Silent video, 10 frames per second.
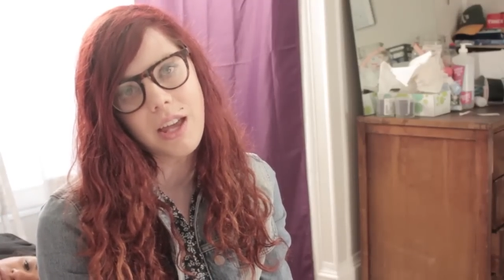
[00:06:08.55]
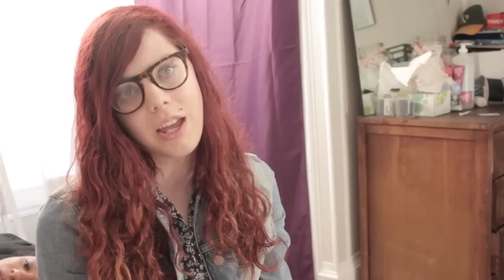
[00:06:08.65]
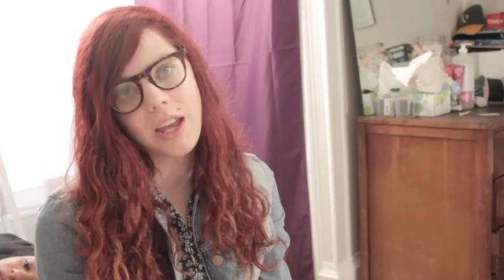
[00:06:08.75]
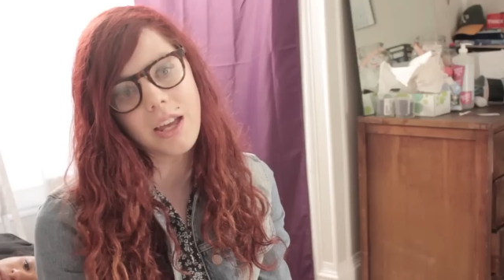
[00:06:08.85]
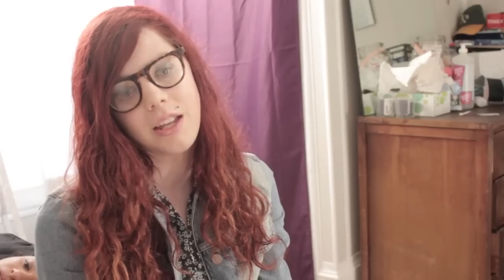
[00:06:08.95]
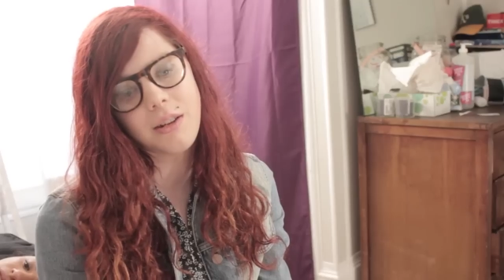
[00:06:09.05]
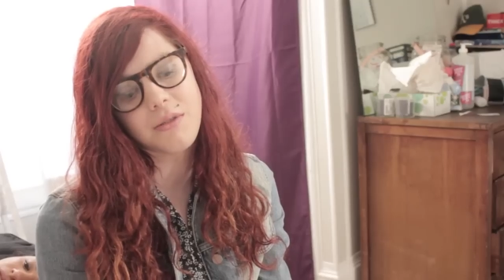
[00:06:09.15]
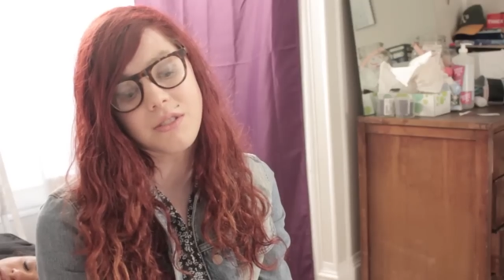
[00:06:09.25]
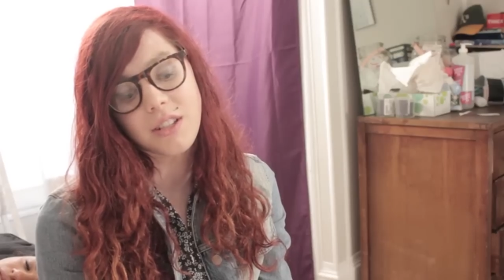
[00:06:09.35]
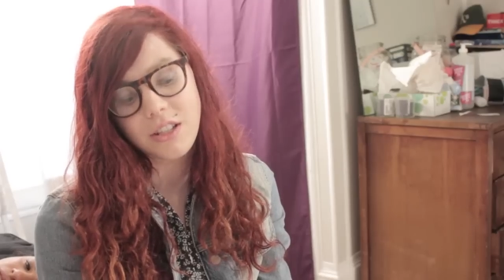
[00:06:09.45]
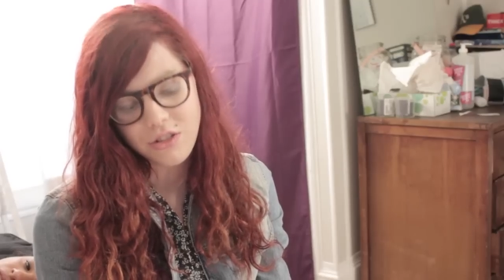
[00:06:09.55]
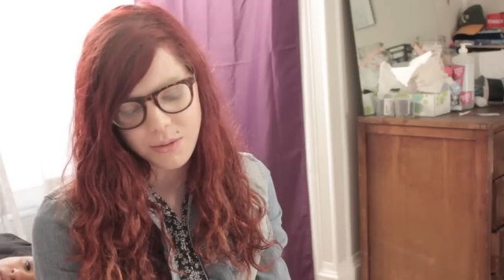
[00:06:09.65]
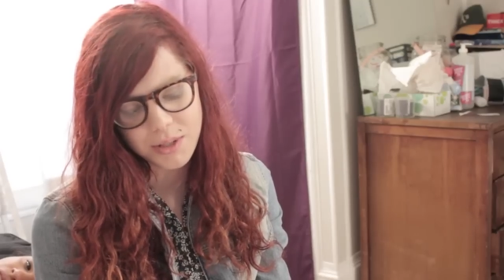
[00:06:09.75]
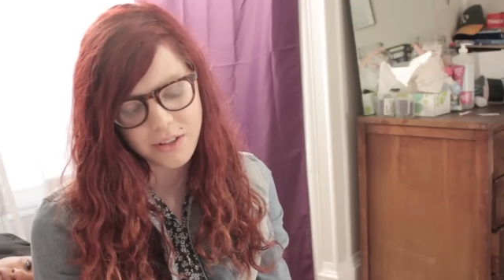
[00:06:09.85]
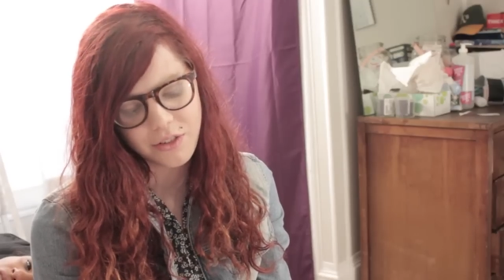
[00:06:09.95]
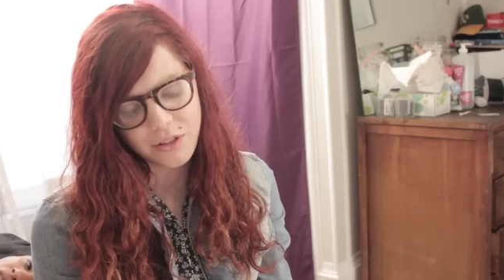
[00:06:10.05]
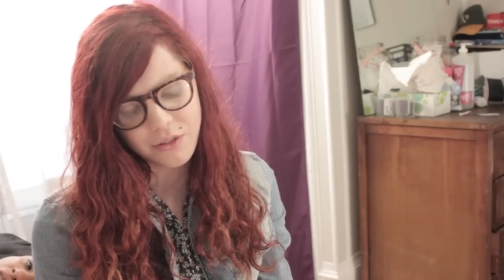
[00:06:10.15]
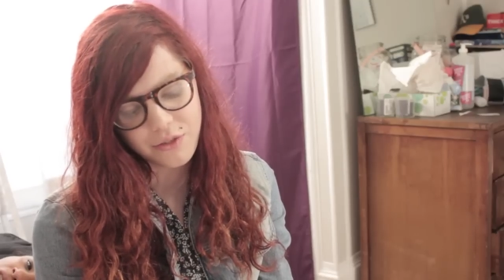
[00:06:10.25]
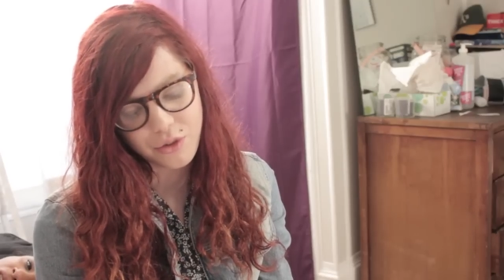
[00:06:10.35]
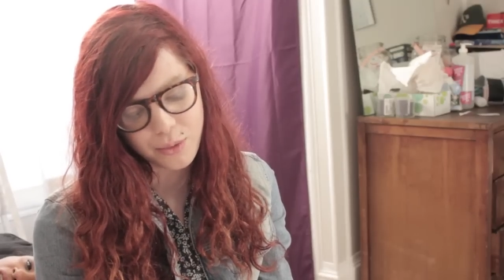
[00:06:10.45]
and it was extremely
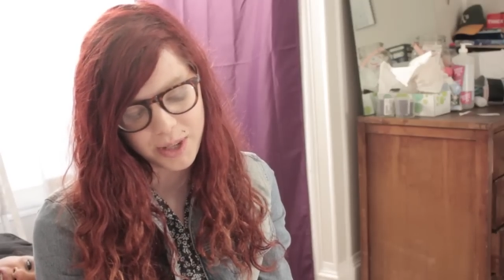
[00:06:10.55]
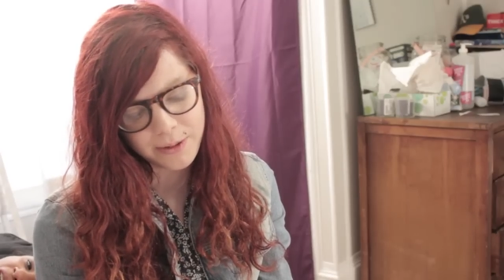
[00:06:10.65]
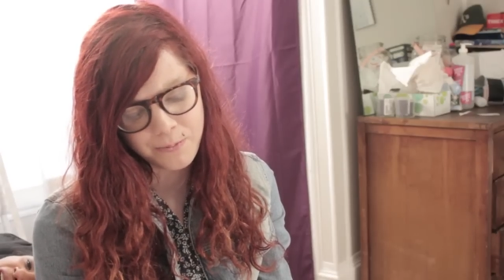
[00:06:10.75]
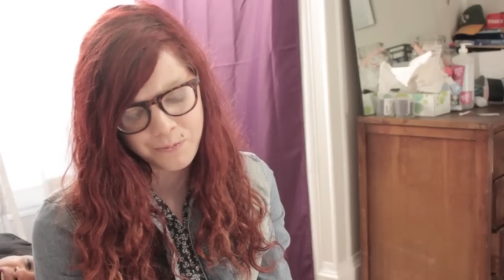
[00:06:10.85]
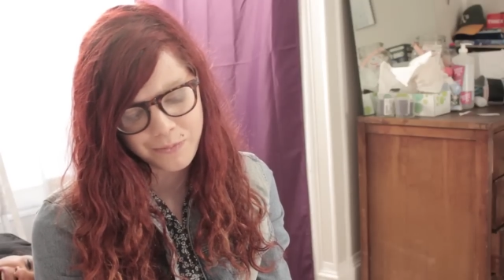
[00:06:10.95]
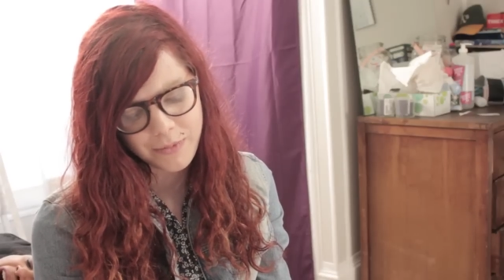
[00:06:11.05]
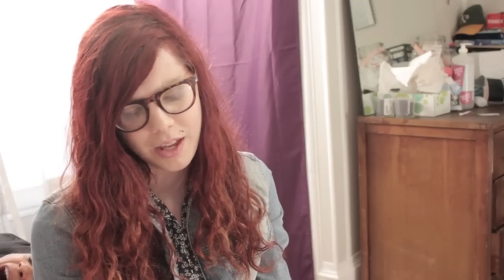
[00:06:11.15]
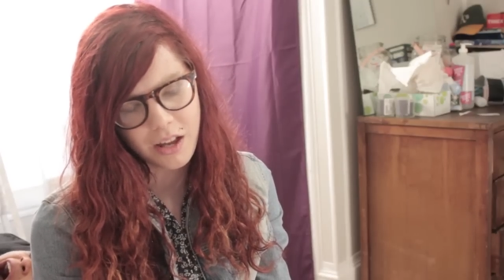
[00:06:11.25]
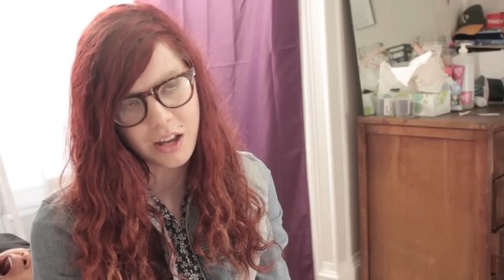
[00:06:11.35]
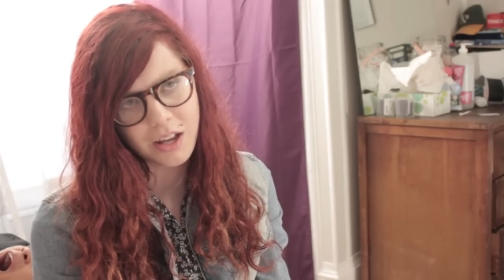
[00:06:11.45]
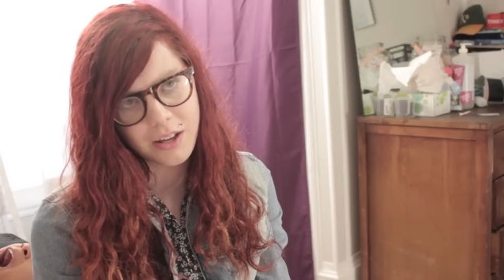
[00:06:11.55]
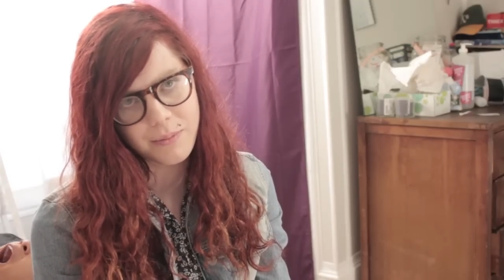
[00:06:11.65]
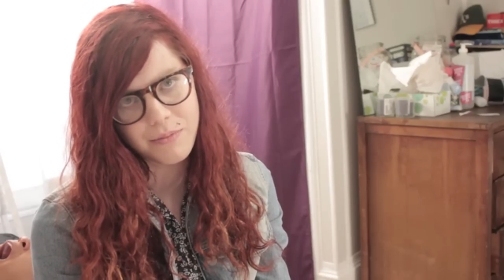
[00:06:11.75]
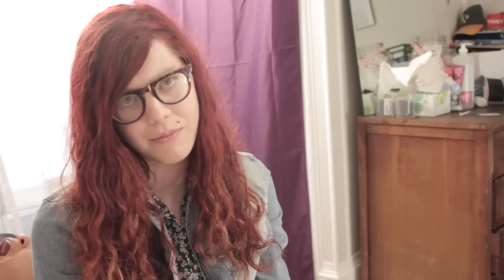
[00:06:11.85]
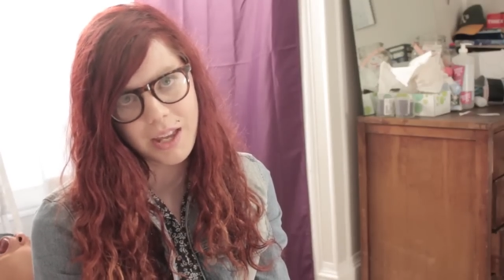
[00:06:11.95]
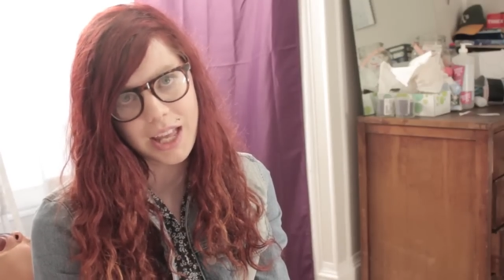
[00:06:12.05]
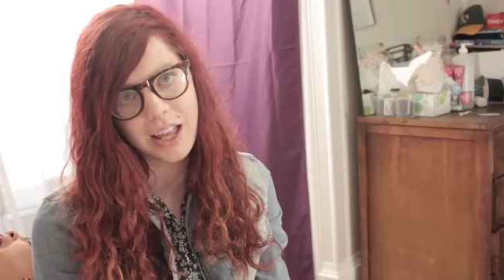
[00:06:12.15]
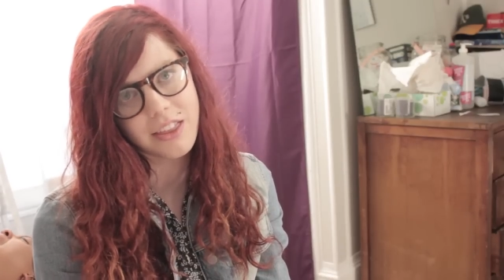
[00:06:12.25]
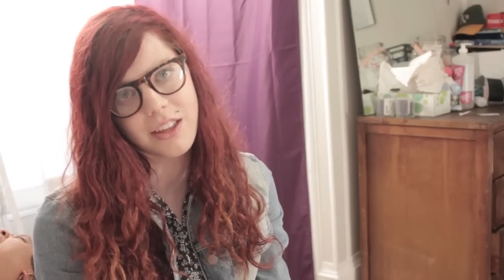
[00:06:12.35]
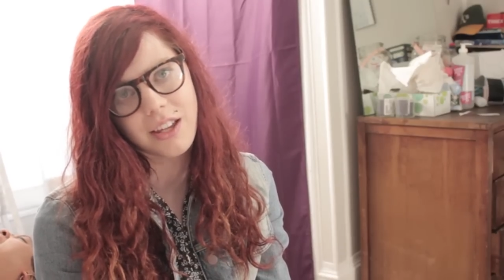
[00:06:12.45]
difficult for me, um, and
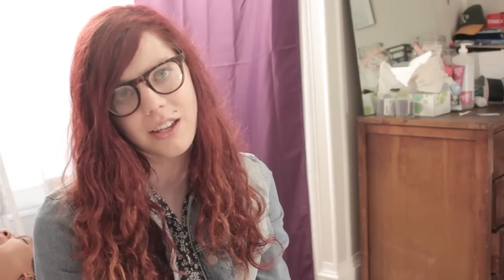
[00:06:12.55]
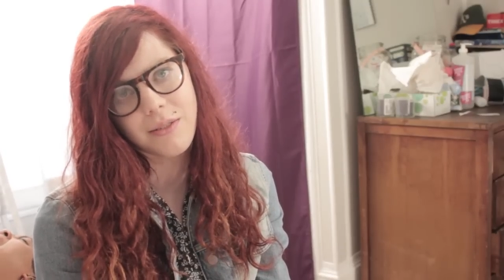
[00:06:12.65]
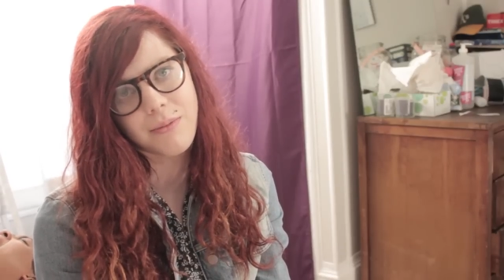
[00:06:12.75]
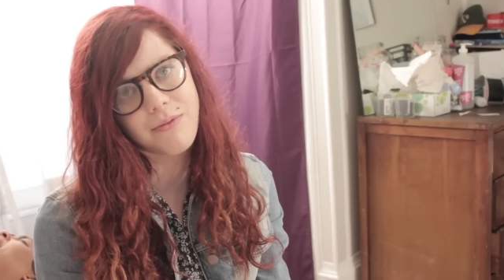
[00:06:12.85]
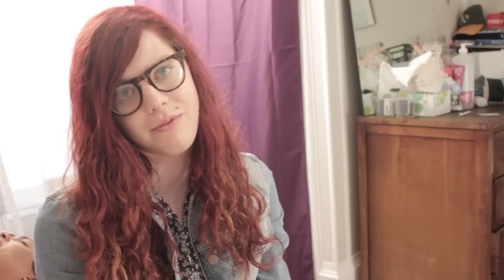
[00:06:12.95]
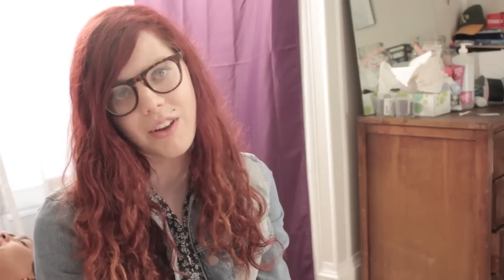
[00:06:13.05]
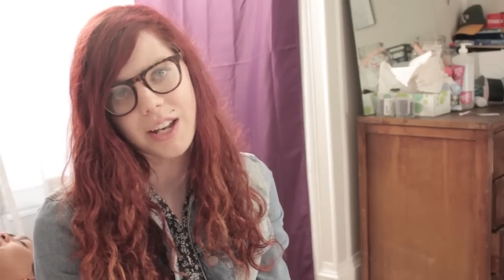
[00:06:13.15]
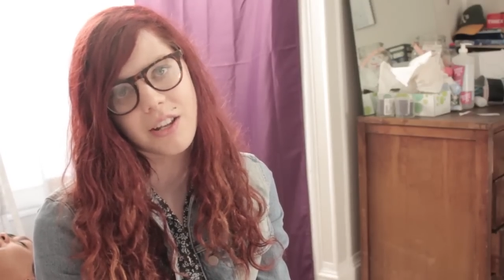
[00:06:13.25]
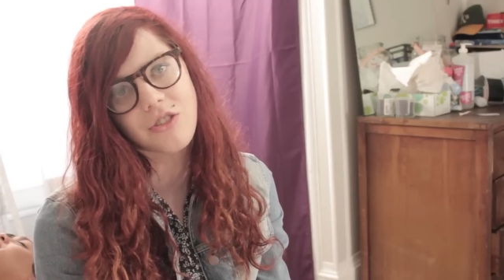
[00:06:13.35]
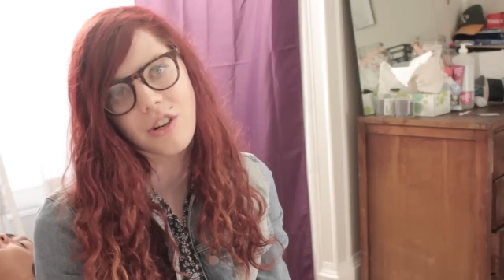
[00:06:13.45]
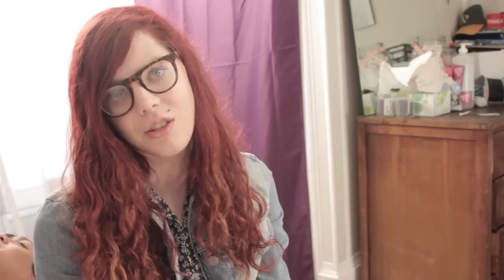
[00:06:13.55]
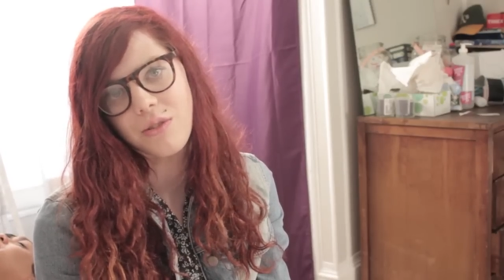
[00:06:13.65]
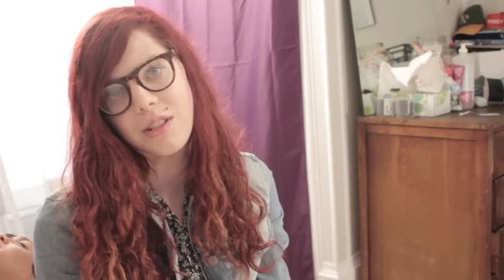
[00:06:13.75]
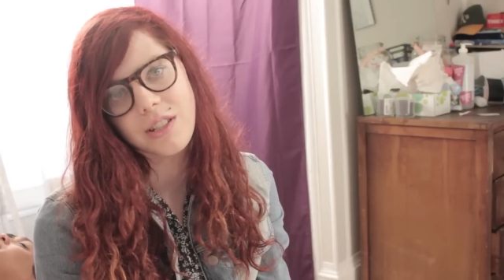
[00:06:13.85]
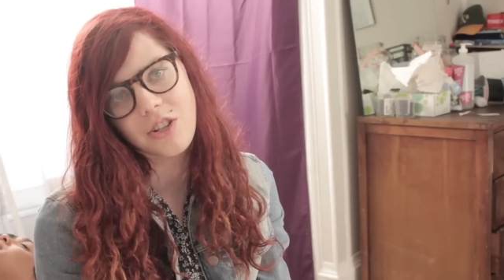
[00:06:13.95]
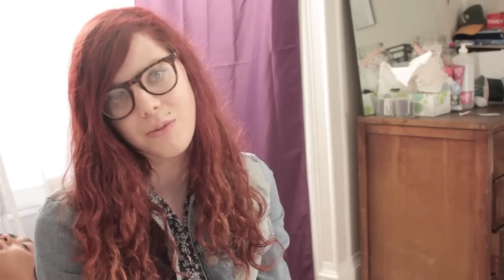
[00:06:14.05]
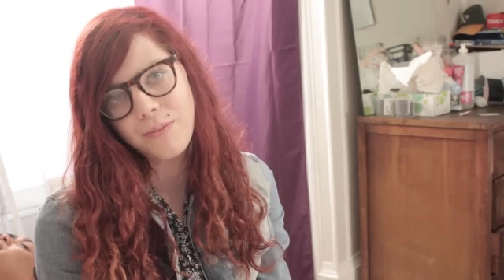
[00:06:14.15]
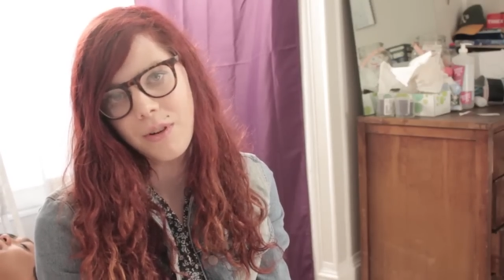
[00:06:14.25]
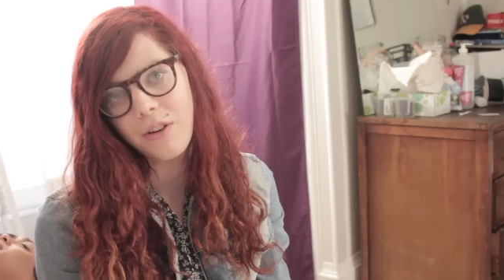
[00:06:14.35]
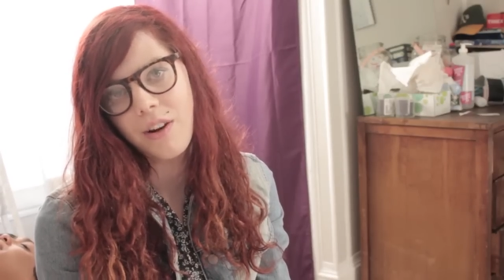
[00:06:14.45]
I think finding a trans
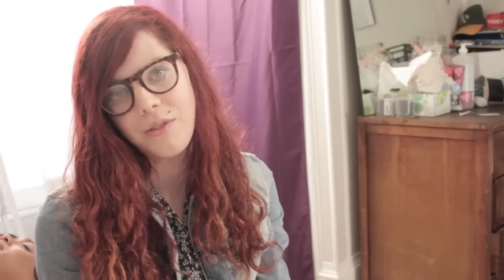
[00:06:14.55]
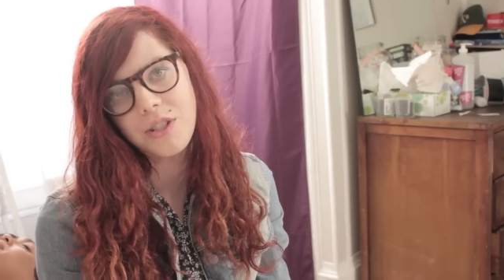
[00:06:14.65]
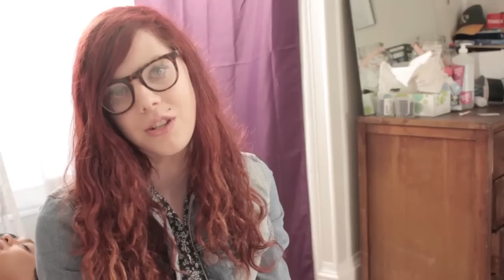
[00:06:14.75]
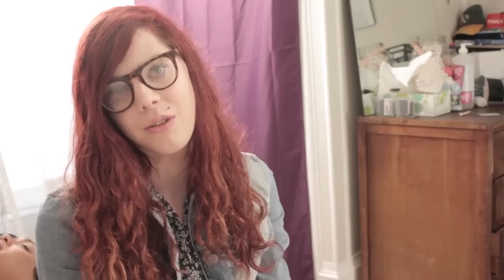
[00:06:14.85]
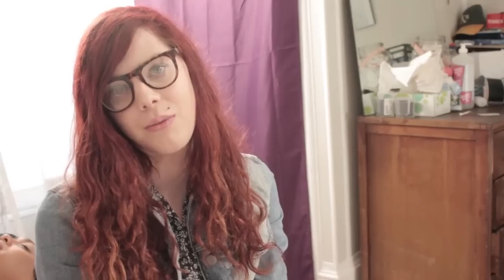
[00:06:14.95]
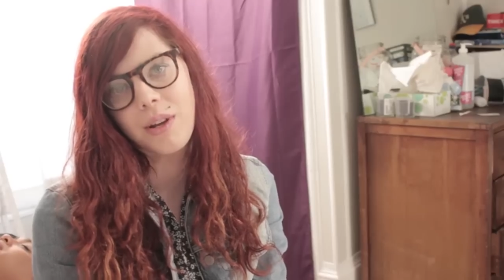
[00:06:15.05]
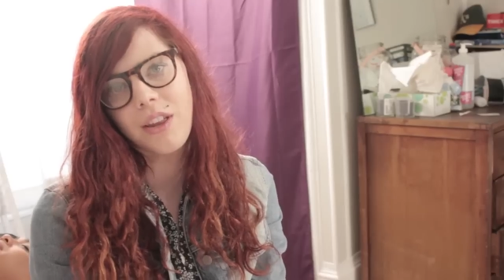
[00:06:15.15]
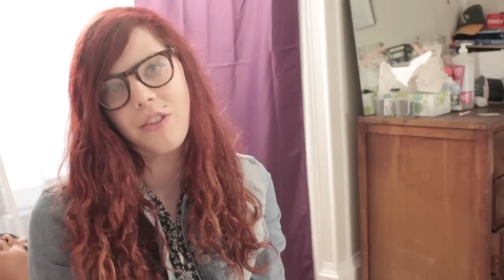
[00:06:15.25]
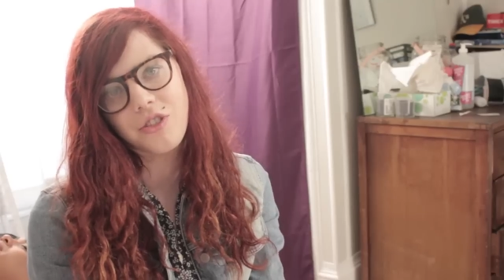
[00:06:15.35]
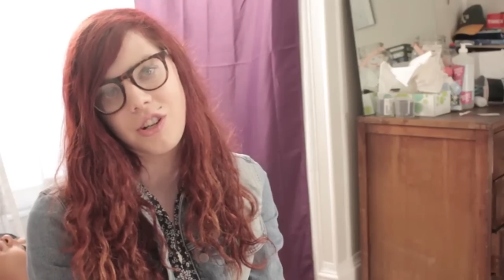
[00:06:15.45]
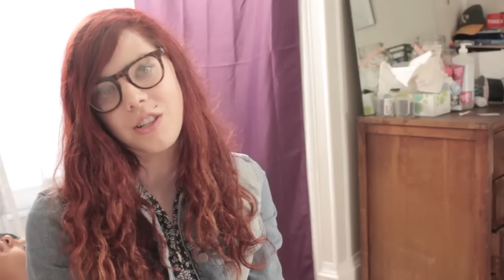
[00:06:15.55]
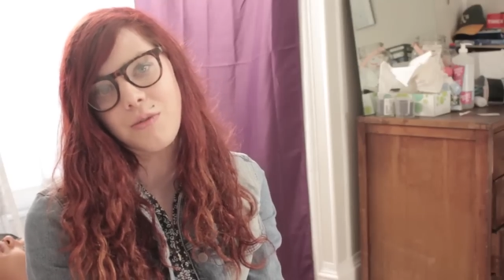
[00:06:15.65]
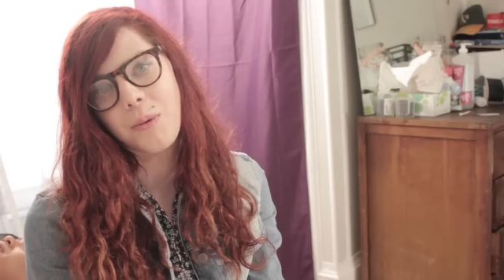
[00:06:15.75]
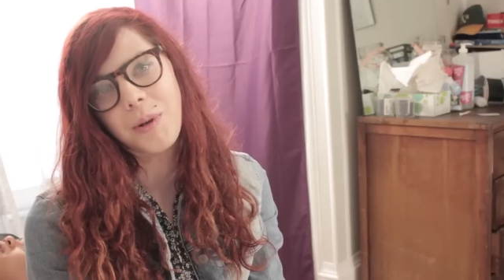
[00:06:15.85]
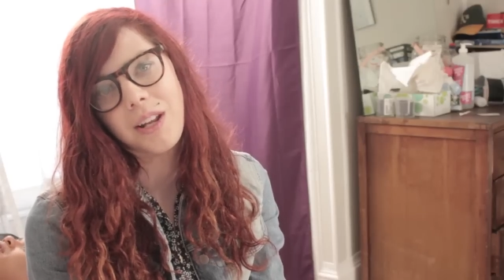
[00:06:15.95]
organization around you with other trans women,